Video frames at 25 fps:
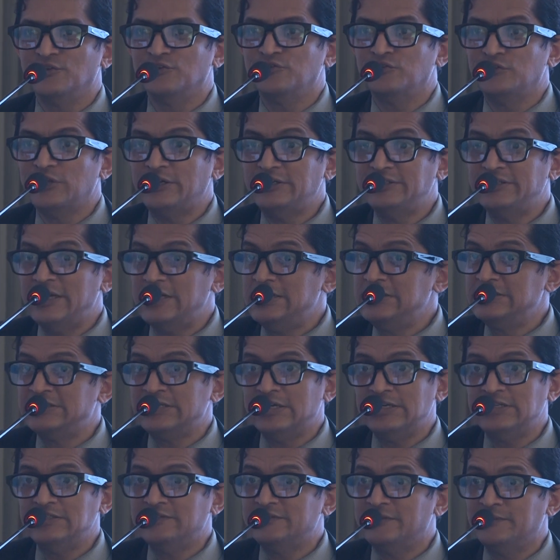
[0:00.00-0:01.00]
So that delta
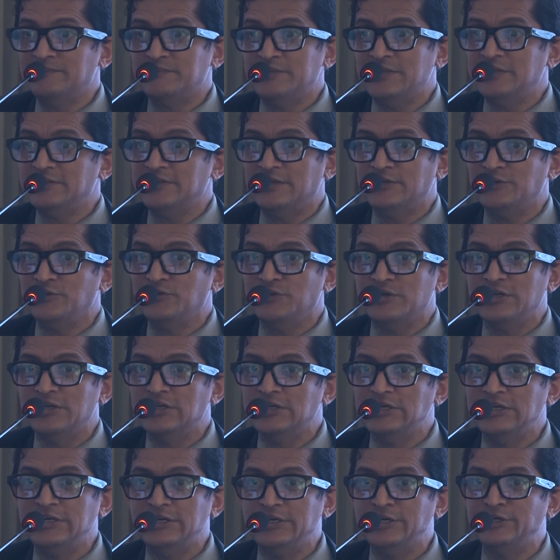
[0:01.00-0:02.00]
is something that you
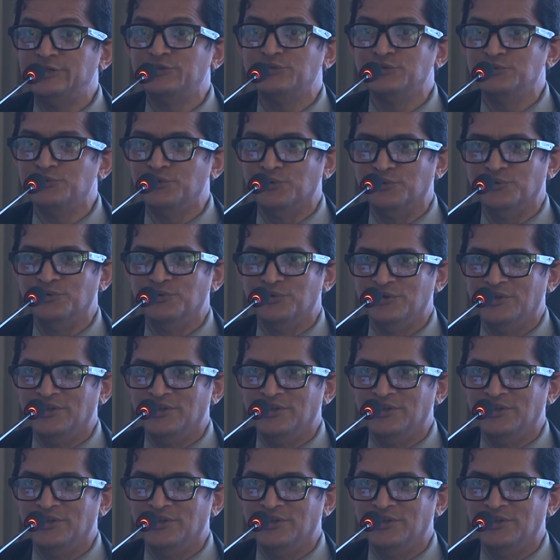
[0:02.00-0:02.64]
really need to know.